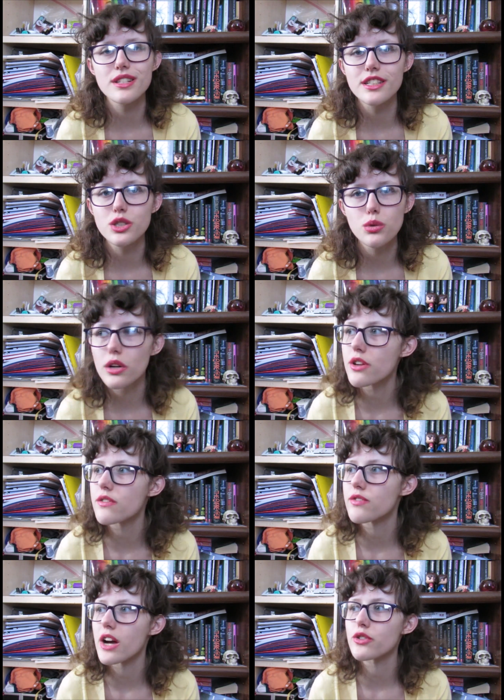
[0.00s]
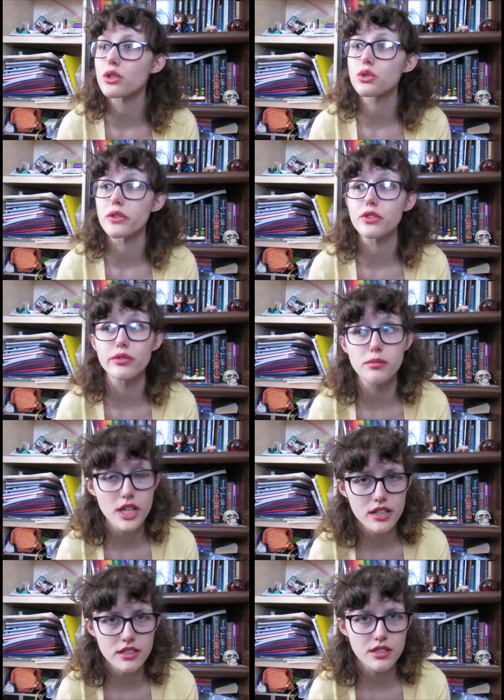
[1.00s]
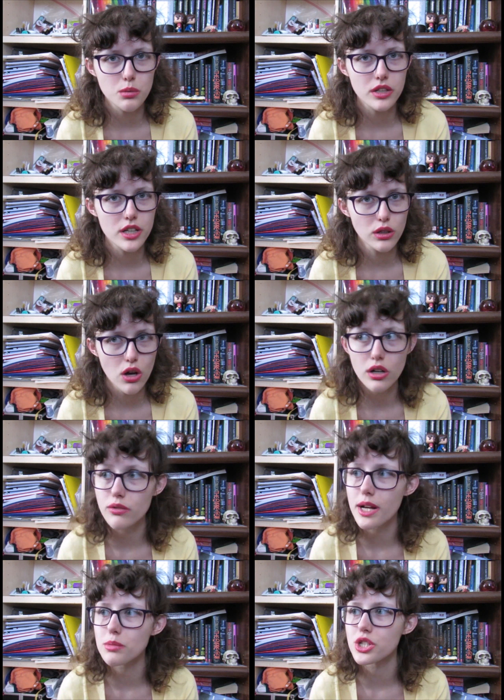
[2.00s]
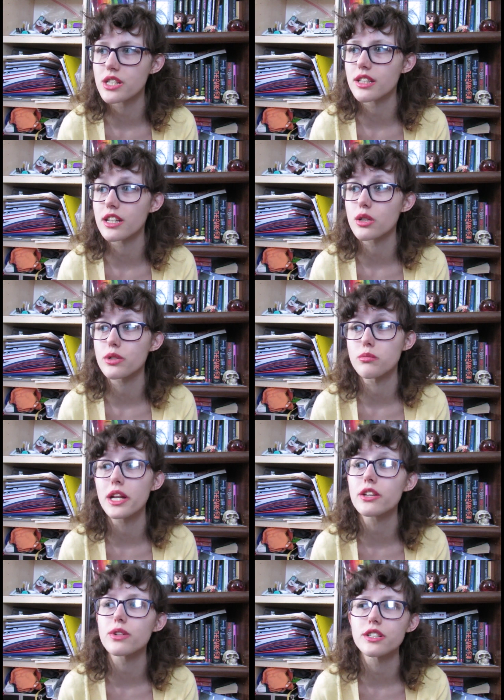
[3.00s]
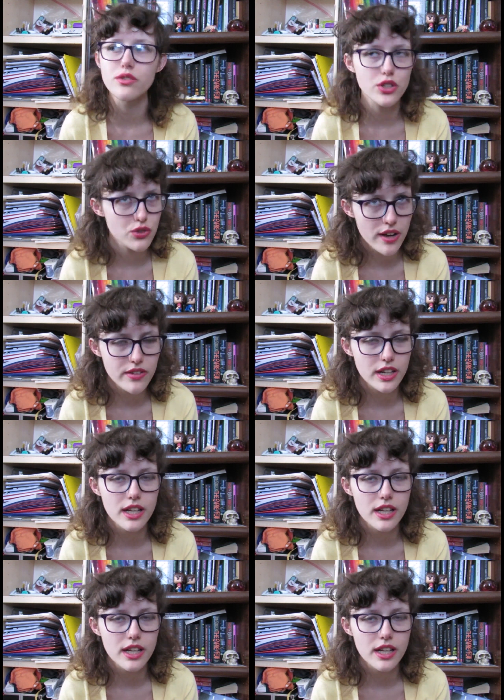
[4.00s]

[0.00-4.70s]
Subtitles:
as a 25-year-old drifter from Texas with a long rap sheet that included many arrests for traffic